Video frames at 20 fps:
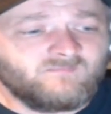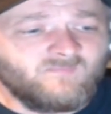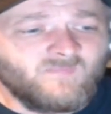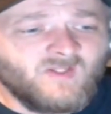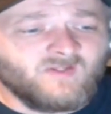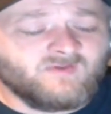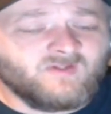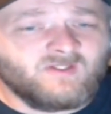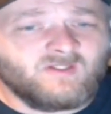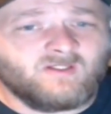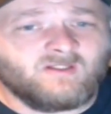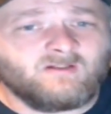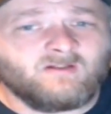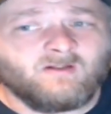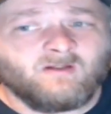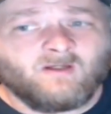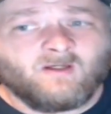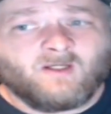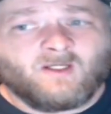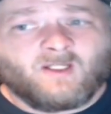
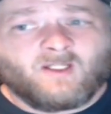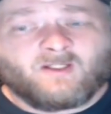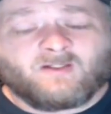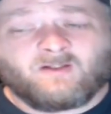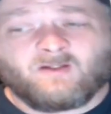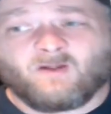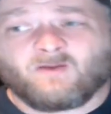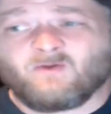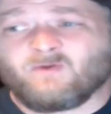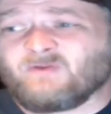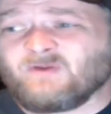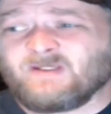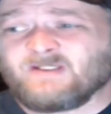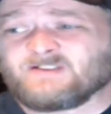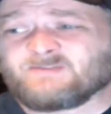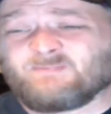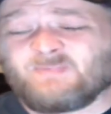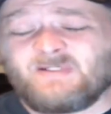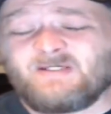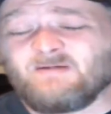then the other thing
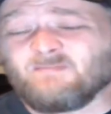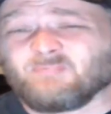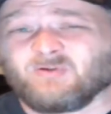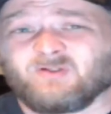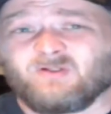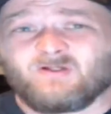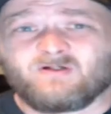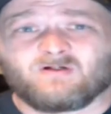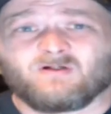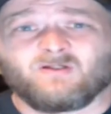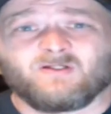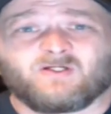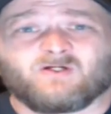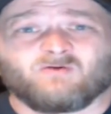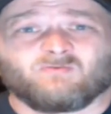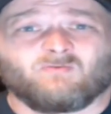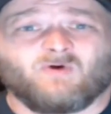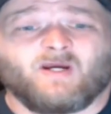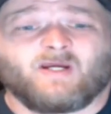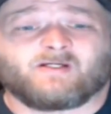is being politically
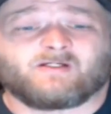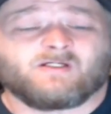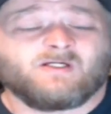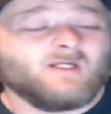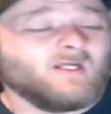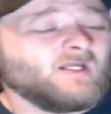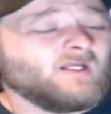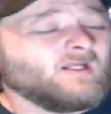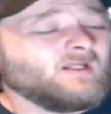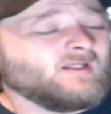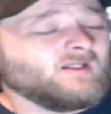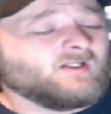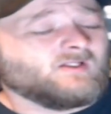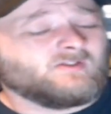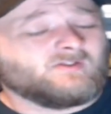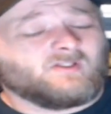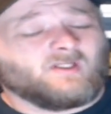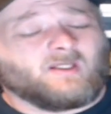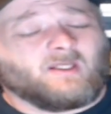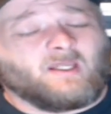correct.
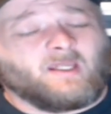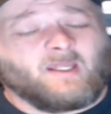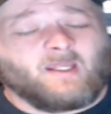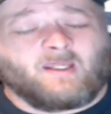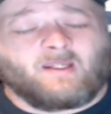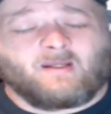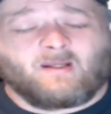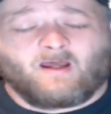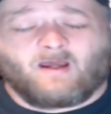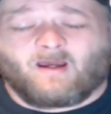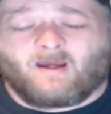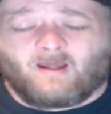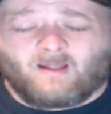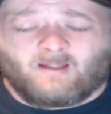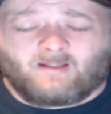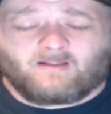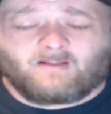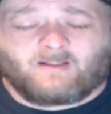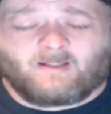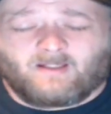And
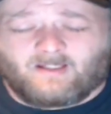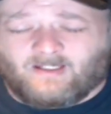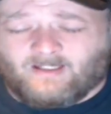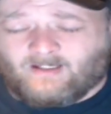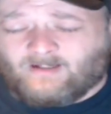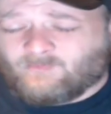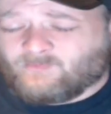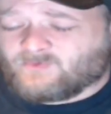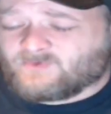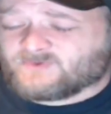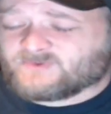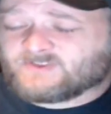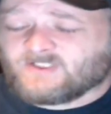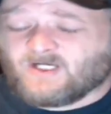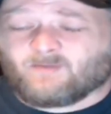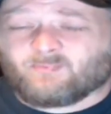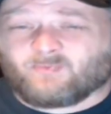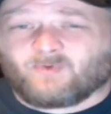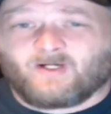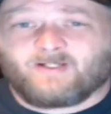I'm going to
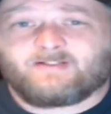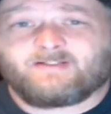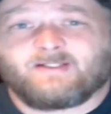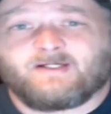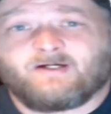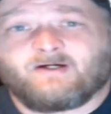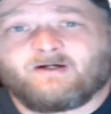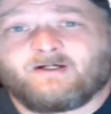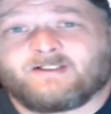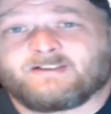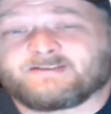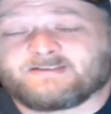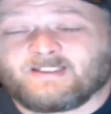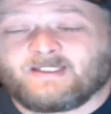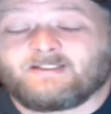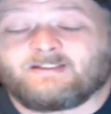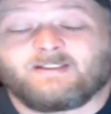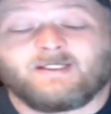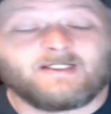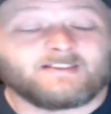stop right there and
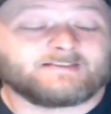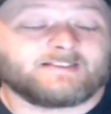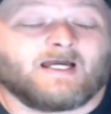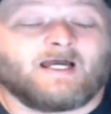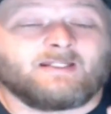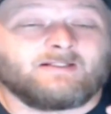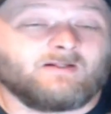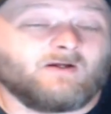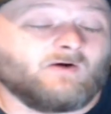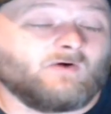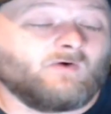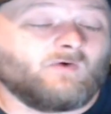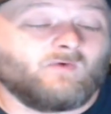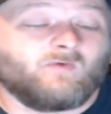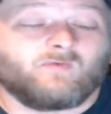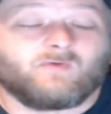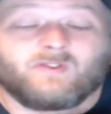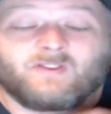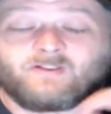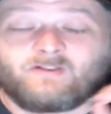say, yes, I
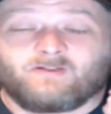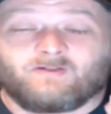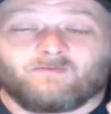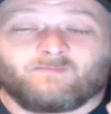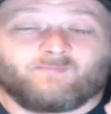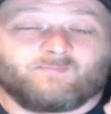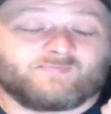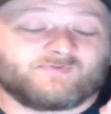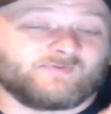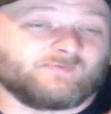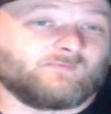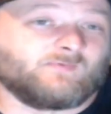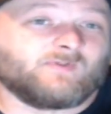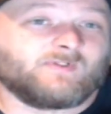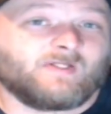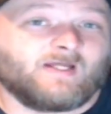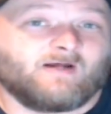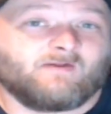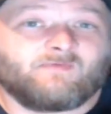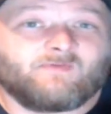know that
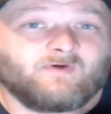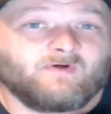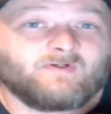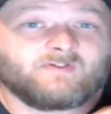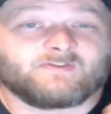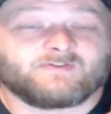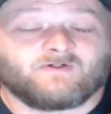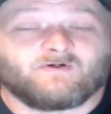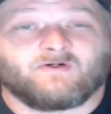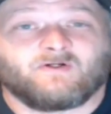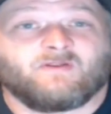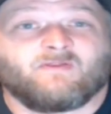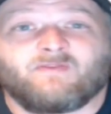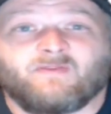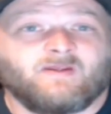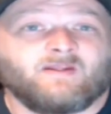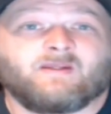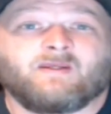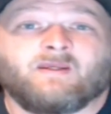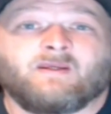someone out there is already
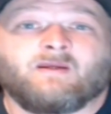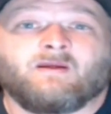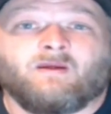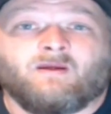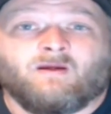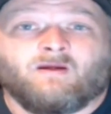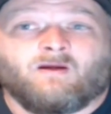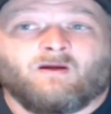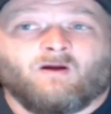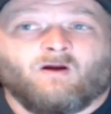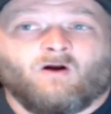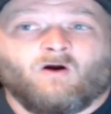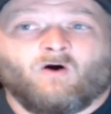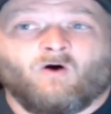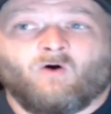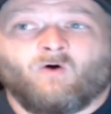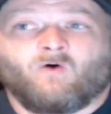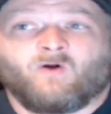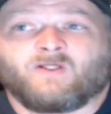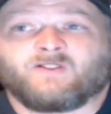thinking,
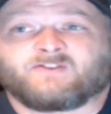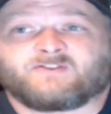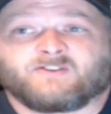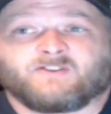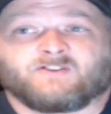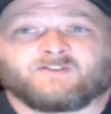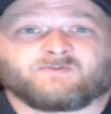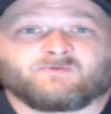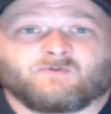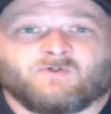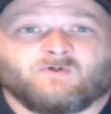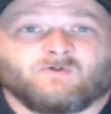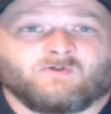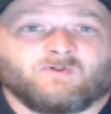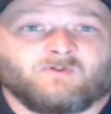oh, he said it's wrong.